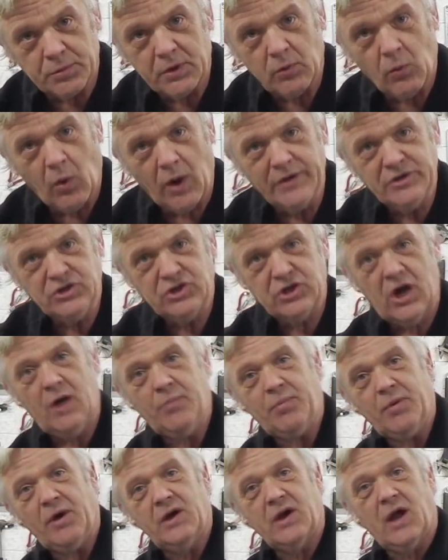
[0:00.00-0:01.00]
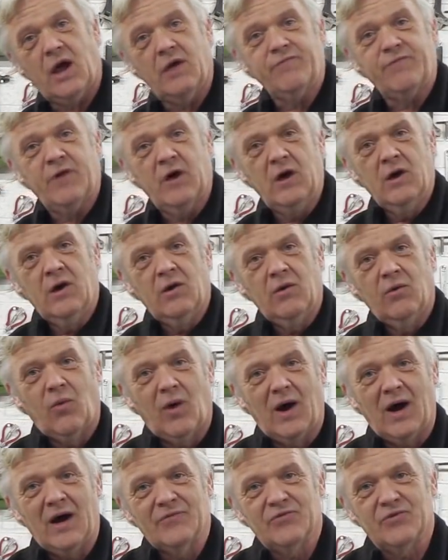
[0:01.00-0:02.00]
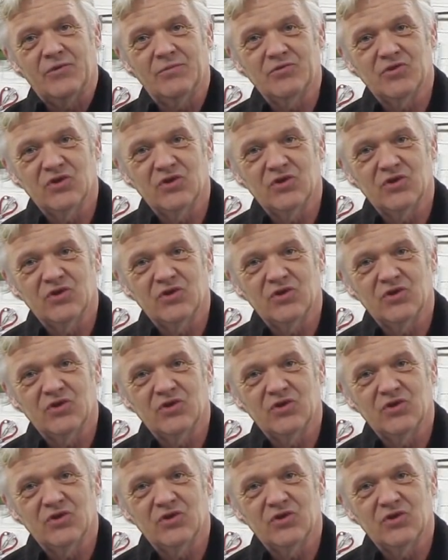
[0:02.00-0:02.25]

in a Y shape, and I've wired them